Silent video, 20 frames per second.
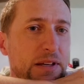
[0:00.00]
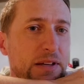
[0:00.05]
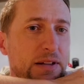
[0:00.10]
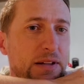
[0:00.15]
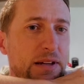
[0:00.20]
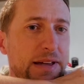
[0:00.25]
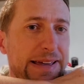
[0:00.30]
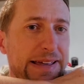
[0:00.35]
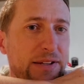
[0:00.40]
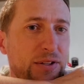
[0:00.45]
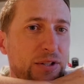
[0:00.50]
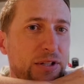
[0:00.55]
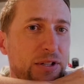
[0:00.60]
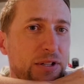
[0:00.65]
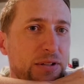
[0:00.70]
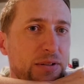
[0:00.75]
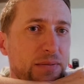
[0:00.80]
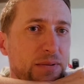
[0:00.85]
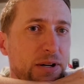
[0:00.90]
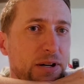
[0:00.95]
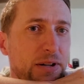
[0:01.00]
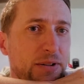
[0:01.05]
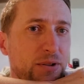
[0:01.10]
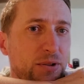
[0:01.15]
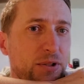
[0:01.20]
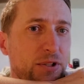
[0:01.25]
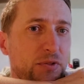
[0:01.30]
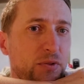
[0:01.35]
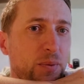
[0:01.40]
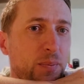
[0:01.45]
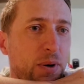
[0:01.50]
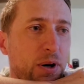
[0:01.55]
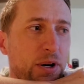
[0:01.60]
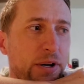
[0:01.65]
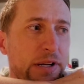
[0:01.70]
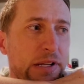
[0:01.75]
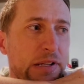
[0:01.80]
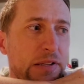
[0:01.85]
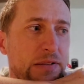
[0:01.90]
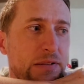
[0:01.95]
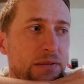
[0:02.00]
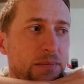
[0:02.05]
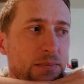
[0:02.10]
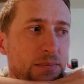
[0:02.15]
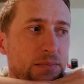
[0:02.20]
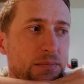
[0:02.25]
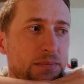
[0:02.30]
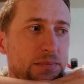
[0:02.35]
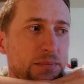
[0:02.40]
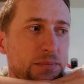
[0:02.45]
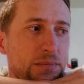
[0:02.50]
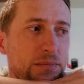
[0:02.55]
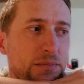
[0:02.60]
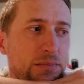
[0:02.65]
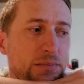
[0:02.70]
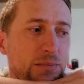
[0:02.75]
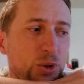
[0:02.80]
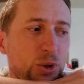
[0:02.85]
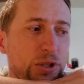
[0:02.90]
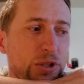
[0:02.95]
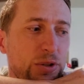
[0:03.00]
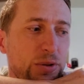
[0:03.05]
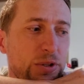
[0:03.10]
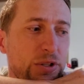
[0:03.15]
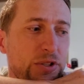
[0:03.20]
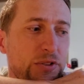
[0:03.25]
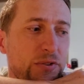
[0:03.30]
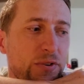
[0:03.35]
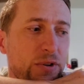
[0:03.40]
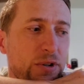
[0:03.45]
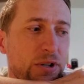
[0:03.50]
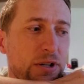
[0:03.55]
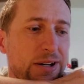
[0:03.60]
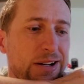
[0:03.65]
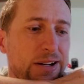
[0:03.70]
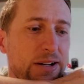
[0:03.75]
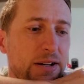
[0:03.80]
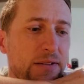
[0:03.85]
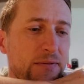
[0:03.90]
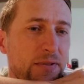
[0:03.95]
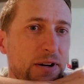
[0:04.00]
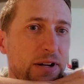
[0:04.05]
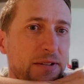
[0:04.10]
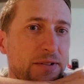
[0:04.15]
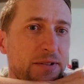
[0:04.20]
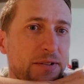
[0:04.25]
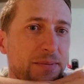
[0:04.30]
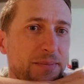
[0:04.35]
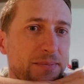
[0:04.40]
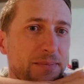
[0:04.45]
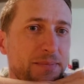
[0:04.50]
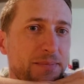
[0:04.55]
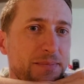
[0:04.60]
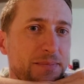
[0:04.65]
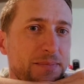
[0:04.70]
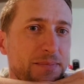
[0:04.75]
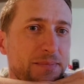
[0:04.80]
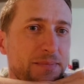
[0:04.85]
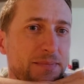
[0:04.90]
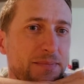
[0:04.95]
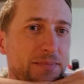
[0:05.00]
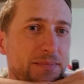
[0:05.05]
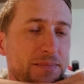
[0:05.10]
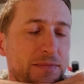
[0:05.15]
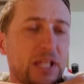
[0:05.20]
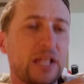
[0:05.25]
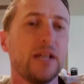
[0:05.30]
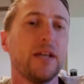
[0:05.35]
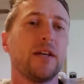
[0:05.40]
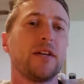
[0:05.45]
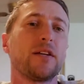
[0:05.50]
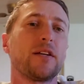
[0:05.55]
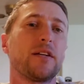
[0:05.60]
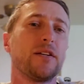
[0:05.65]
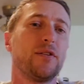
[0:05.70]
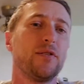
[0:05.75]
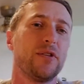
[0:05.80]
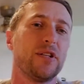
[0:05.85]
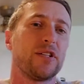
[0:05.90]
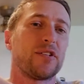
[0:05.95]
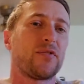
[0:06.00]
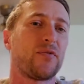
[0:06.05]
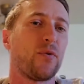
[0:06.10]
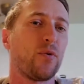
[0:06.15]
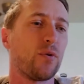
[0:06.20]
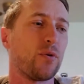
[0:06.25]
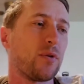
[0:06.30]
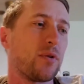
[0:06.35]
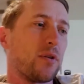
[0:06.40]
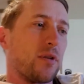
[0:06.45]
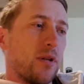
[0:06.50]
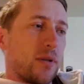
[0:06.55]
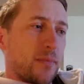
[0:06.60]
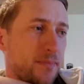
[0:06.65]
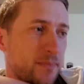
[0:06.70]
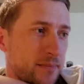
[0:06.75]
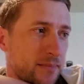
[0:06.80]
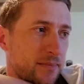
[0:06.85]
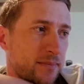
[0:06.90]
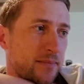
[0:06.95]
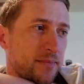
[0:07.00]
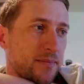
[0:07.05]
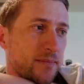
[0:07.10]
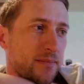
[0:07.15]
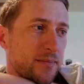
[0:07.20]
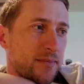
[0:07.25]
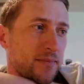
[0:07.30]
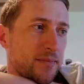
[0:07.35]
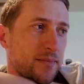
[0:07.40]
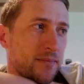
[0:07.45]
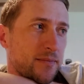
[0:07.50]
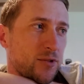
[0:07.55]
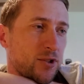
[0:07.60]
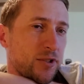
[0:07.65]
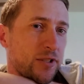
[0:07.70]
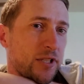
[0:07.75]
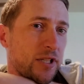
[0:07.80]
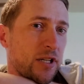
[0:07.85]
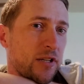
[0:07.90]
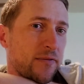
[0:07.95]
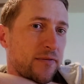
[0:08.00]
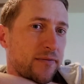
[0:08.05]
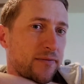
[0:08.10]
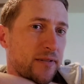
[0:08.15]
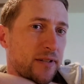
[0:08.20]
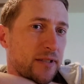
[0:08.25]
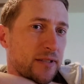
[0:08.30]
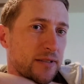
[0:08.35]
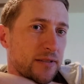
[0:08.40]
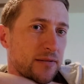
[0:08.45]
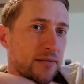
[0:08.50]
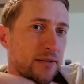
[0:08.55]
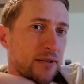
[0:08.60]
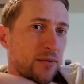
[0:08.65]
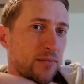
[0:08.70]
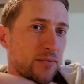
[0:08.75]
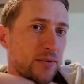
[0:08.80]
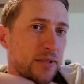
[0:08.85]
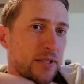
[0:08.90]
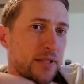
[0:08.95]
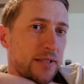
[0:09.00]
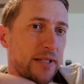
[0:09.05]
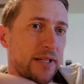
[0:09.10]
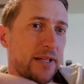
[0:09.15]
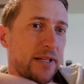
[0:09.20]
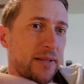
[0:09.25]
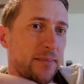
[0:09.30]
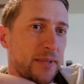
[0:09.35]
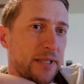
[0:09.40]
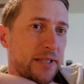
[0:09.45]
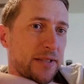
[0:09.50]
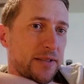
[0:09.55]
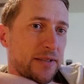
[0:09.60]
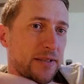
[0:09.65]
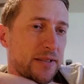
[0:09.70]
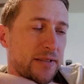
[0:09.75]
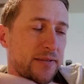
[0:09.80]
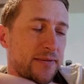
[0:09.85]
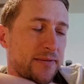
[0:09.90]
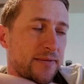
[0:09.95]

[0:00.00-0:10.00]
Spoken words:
And you can do this for parties. You can do this for friends. You can do this for yourself on a lonely day by yourself.